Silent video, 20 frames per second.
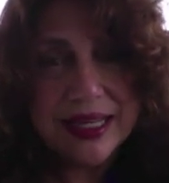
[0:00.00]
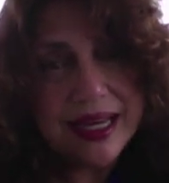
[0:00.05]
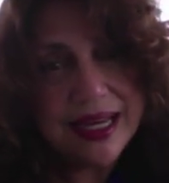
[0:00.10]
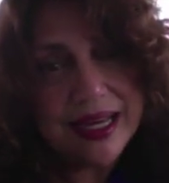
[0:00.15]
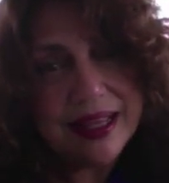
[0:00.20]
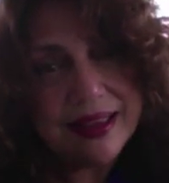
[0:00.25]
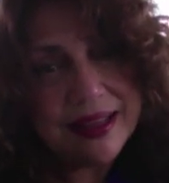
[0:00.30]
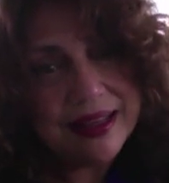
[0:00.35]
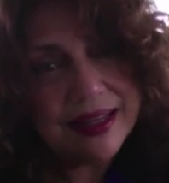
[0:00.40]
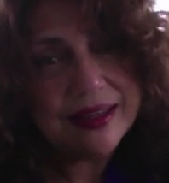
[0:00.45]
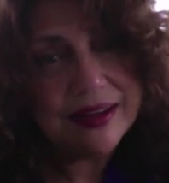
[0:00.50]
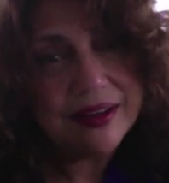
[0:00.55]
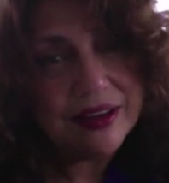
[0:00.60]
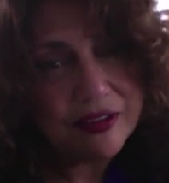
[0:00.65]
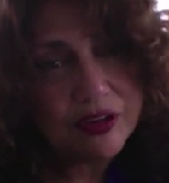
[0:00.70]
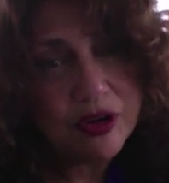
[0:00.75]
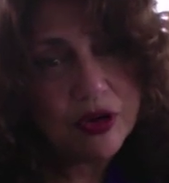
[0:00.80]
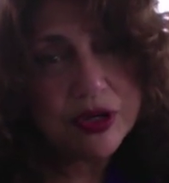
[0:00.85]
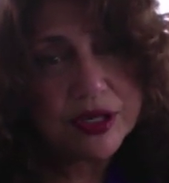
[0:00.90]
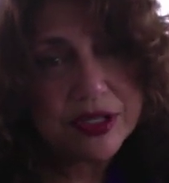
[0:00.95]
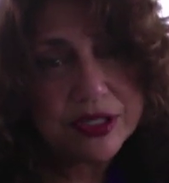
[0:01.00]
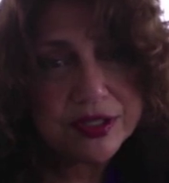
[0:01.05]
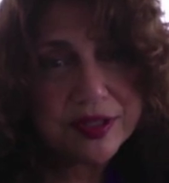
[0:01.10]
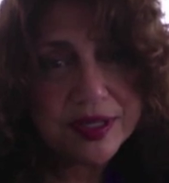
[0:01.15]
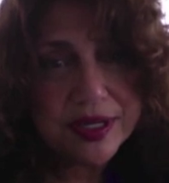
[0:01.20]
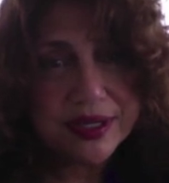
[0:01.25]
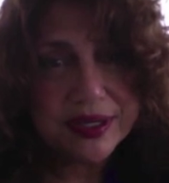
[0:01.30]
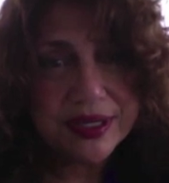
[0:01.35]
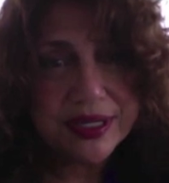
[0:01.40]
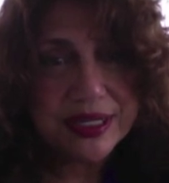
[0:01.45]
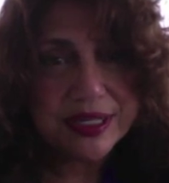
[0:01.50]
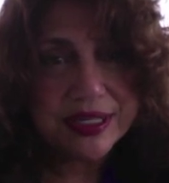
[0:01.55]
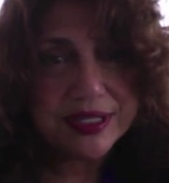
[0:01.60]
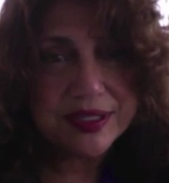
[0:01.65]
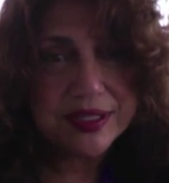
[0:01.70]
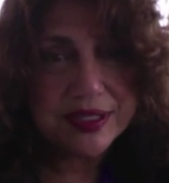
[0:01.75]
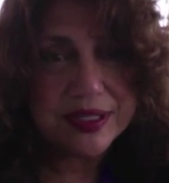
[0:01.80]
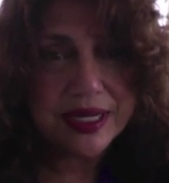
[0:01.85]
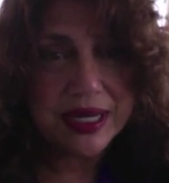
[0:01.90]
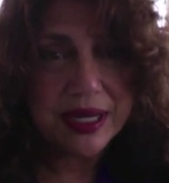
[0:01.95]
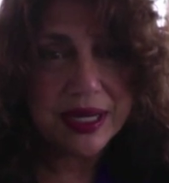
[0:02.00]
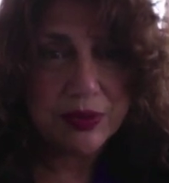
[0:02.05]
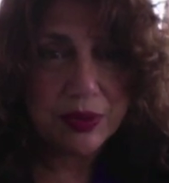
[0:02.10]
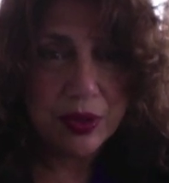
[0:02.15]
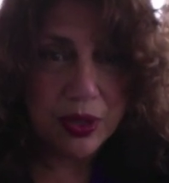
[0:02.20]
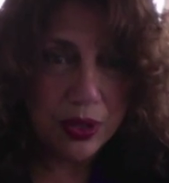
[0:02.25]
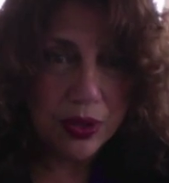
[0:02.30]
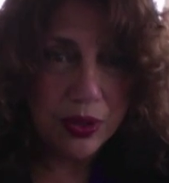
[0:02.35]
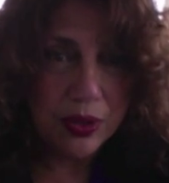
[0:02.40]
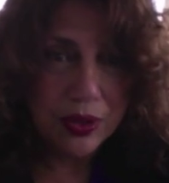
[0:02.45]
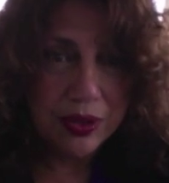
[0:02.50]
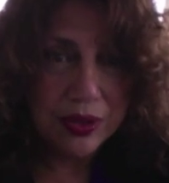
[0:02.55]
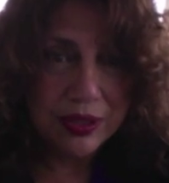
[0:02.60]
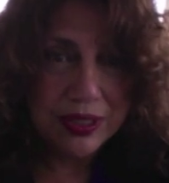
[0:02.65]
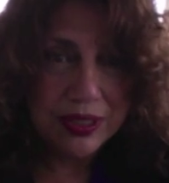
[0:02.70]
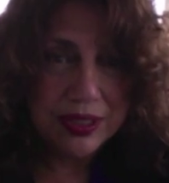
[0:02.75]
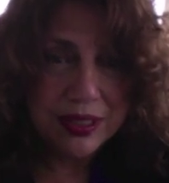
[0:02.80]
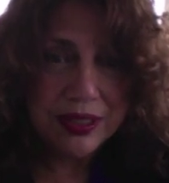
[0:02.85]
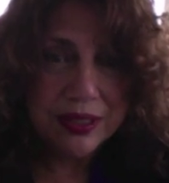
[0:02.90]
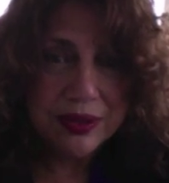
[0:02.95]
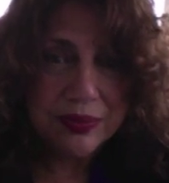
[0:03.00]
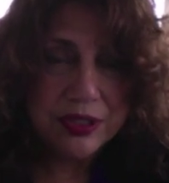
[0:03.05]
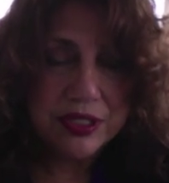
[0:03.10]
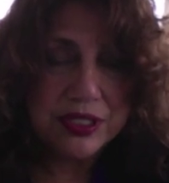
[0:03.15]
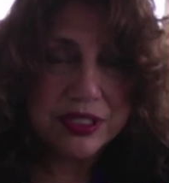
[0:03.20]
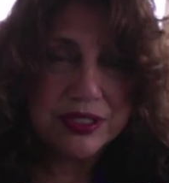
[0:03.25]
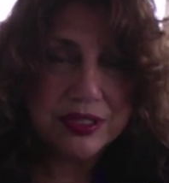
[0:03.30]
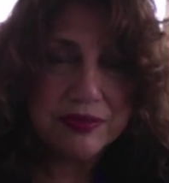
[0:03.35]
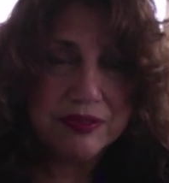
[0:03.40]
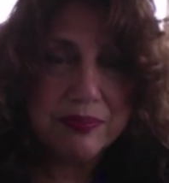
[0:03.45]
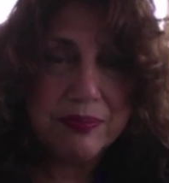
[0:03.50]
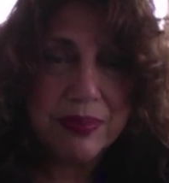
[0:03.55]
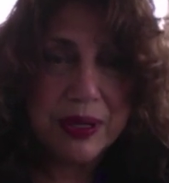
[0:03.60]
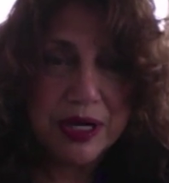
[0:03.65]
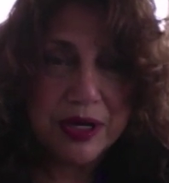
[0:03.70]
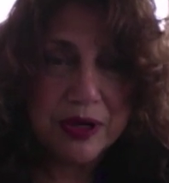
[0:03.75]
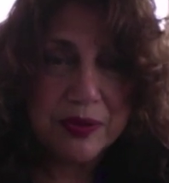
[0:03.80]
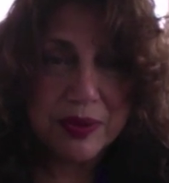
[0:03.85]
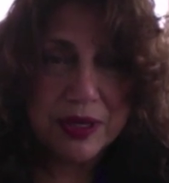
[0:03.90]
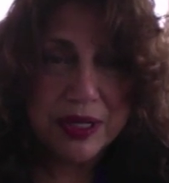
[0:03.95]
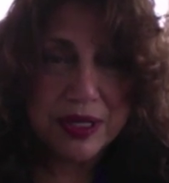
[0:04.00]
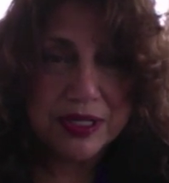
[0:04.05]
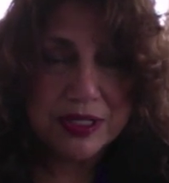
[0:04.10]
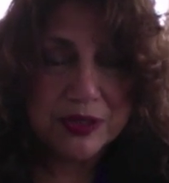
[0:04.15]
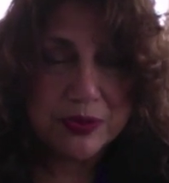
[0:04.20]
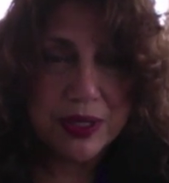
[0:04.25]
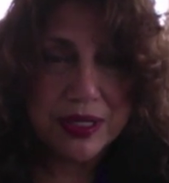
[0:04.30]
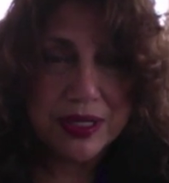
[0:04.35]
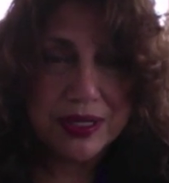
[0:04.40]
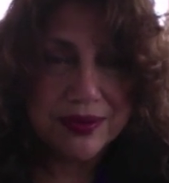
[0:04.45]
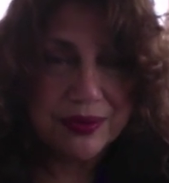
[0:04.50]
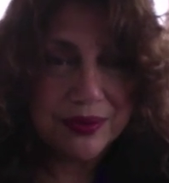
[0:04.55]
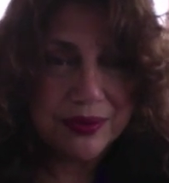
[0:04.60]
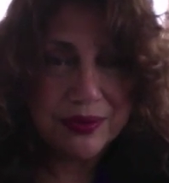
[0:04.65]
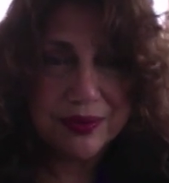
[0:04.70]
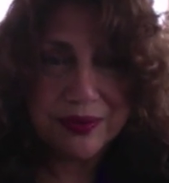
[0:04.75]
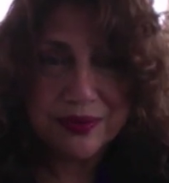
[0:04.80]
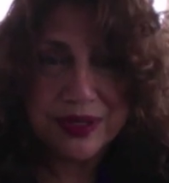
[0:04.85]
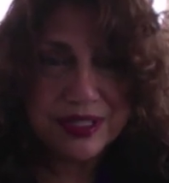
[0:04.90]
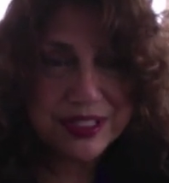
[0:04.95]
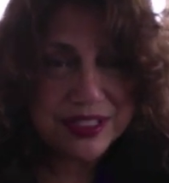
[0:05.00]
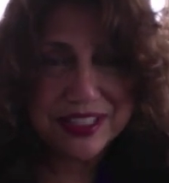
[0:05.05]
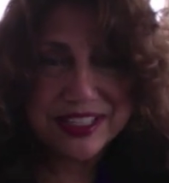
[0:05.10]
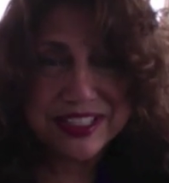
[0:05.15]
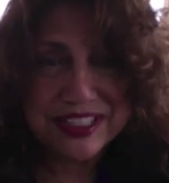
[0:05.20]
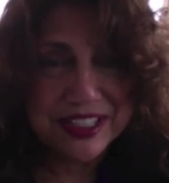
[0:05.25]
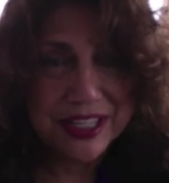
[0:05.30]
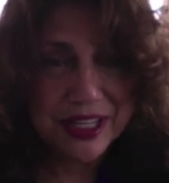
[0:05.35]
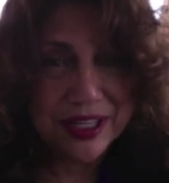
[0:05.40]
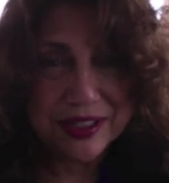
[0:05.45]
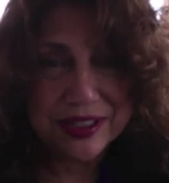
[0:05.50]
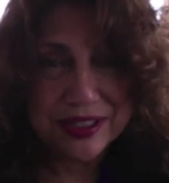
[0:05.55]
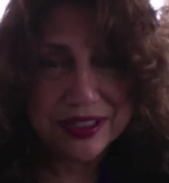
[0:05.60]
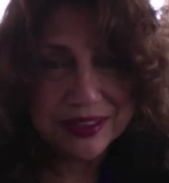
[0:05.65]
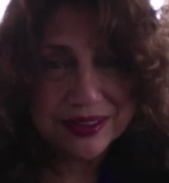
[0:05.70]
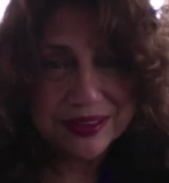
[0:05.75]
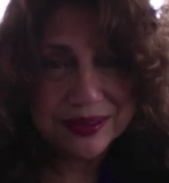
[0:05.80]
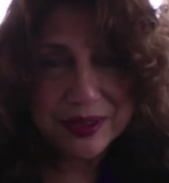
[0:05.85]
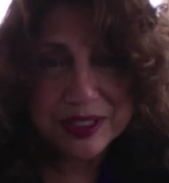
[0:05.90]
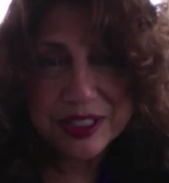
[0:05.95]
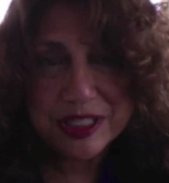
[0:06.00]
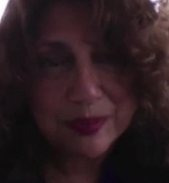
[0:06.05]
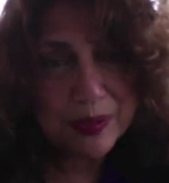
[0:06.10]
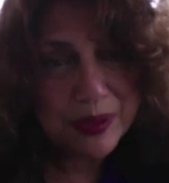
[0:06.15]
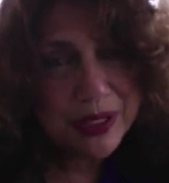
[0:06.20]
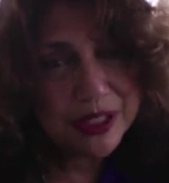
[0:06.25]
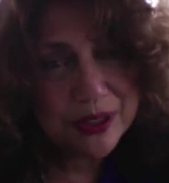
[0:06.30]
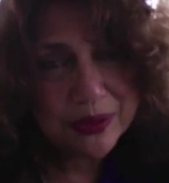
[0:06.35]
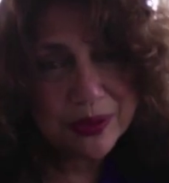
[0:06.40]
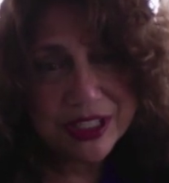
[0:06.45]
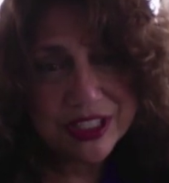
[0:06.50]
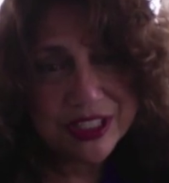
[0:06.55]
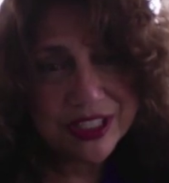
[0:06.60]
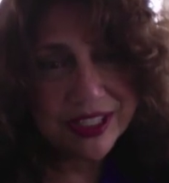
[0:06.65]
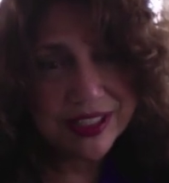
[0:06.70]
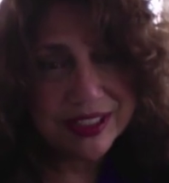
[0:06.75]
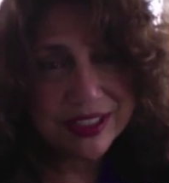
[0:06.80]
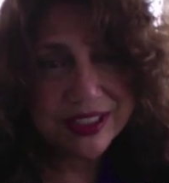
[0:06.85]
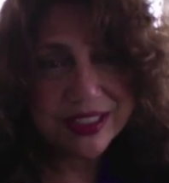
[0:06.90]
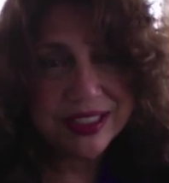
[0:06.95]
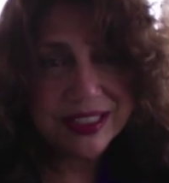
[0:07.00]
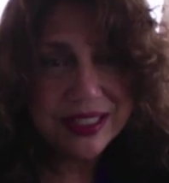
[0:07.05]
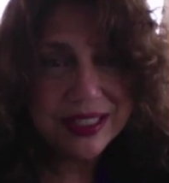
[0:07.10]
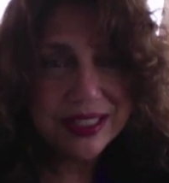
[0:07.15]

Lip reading: And then, of course, there is the town hall, which is even better because we see each other. We speak to each other.